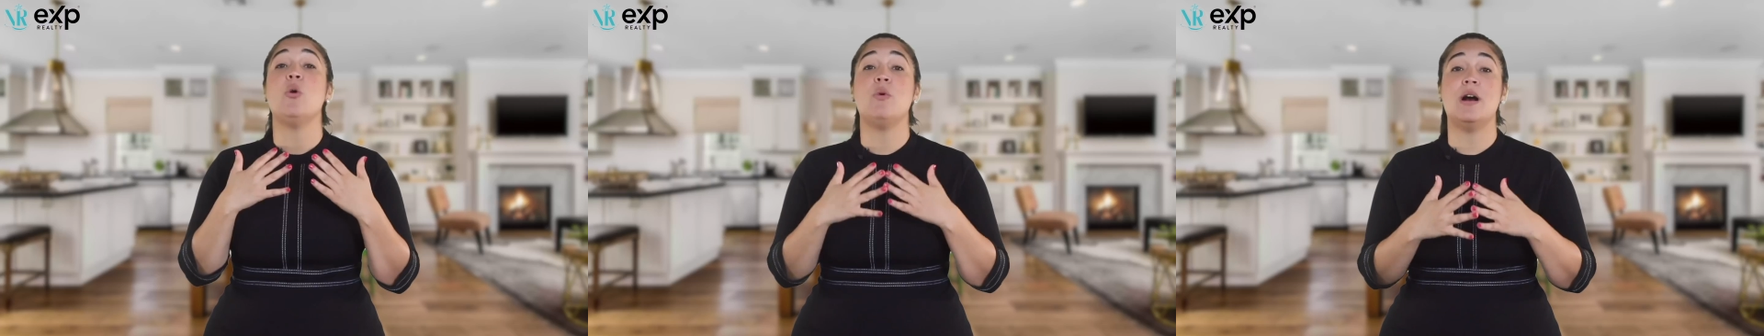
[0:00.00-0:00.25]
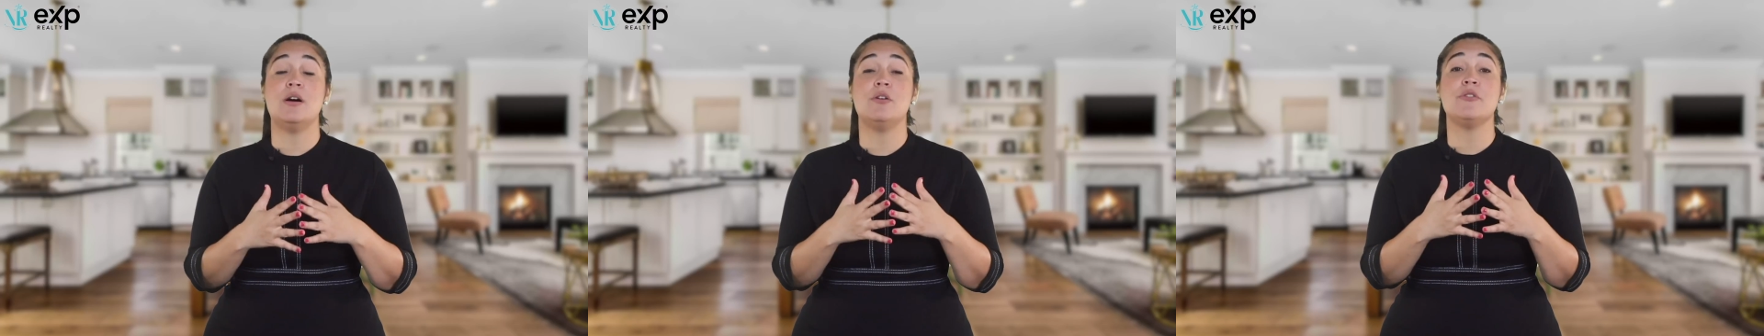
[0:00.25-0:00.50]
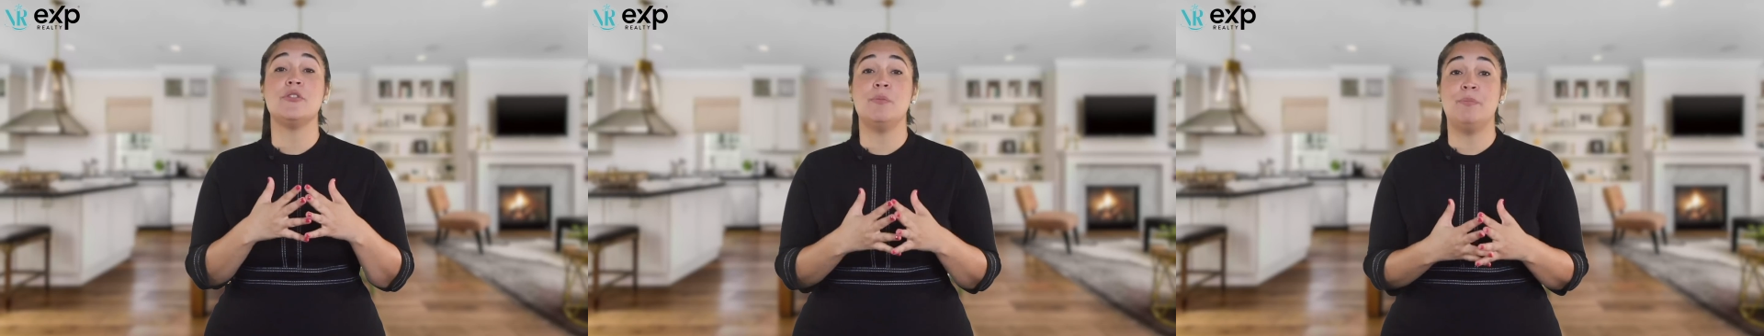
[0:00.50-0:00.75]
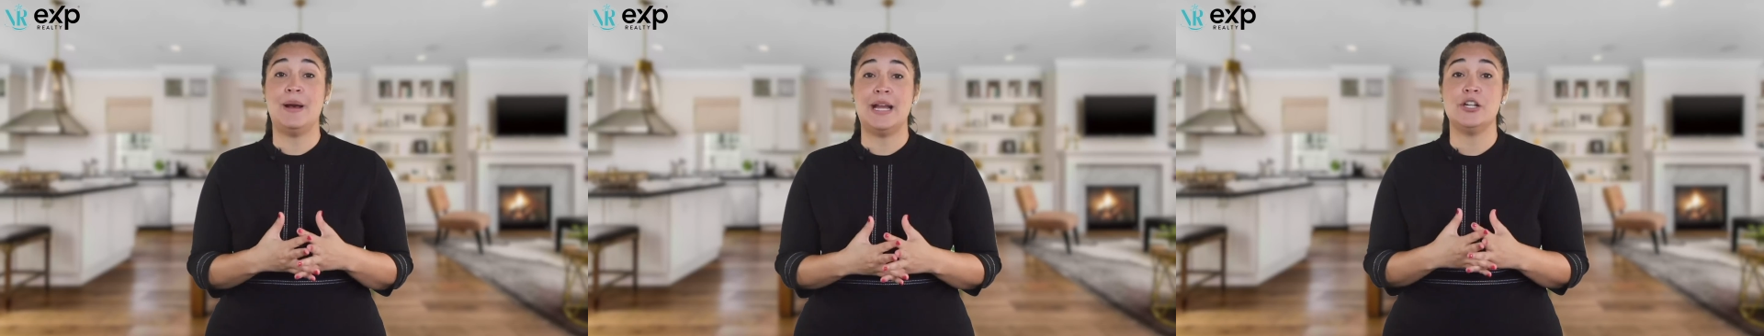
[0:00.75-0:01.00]
while the
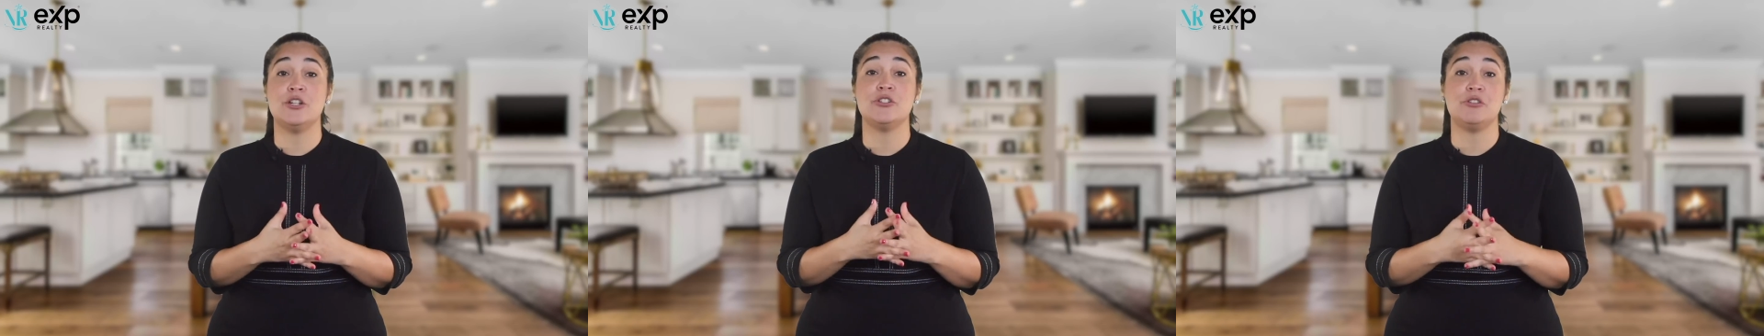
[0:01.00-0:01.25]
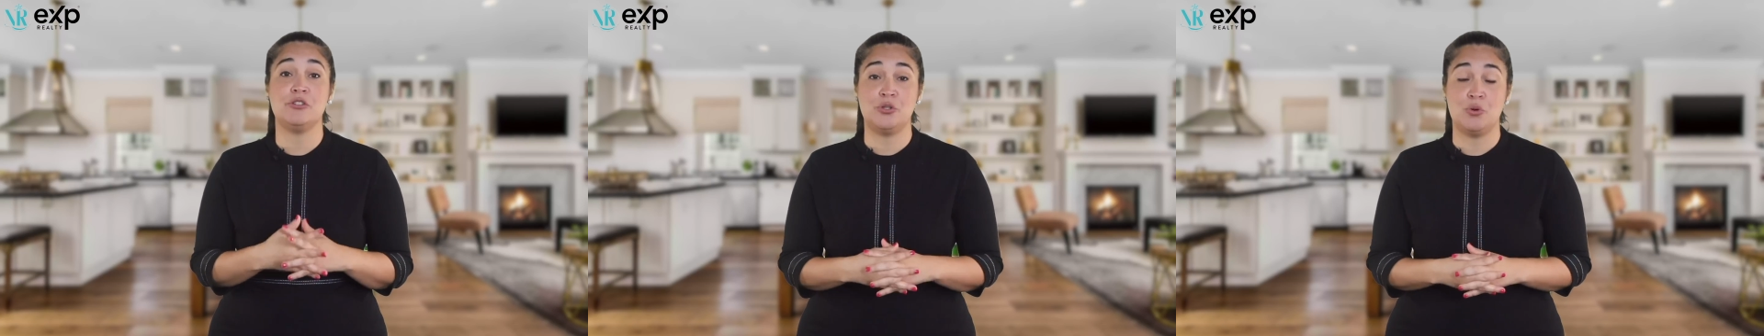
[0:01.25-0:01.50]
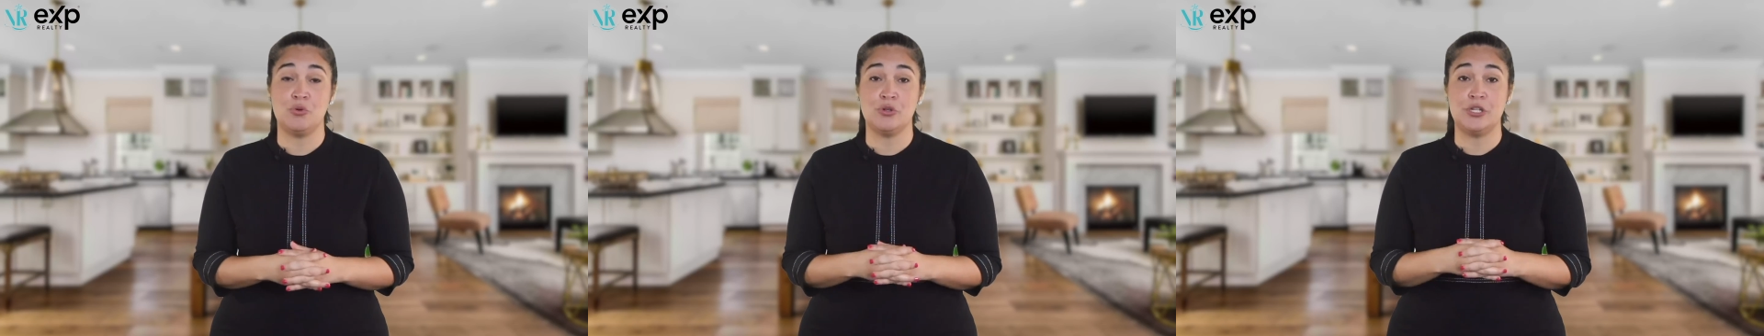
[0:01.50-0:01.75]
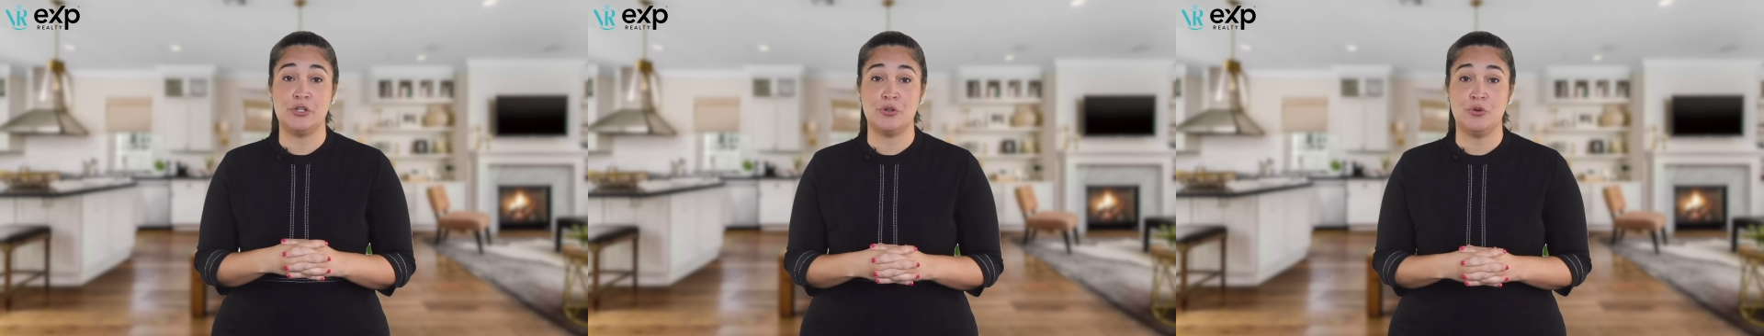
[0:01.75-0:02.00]
buyers are
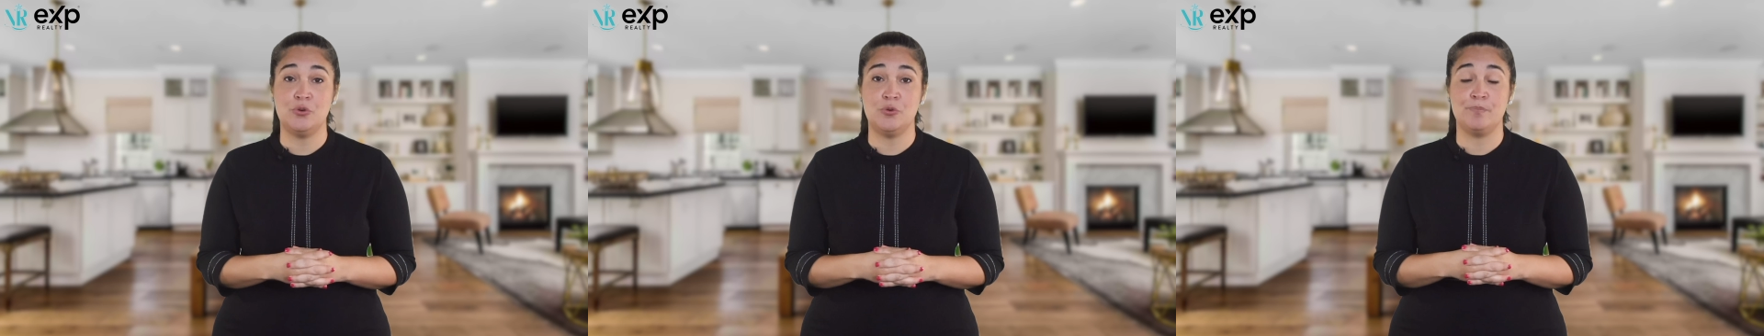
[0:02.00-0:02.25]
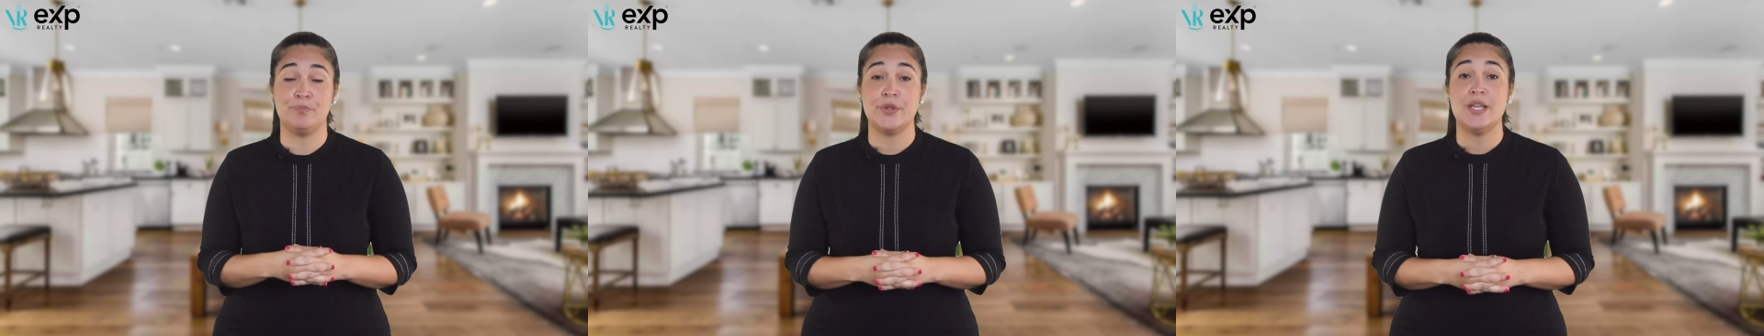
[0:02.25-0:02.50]
touring your home.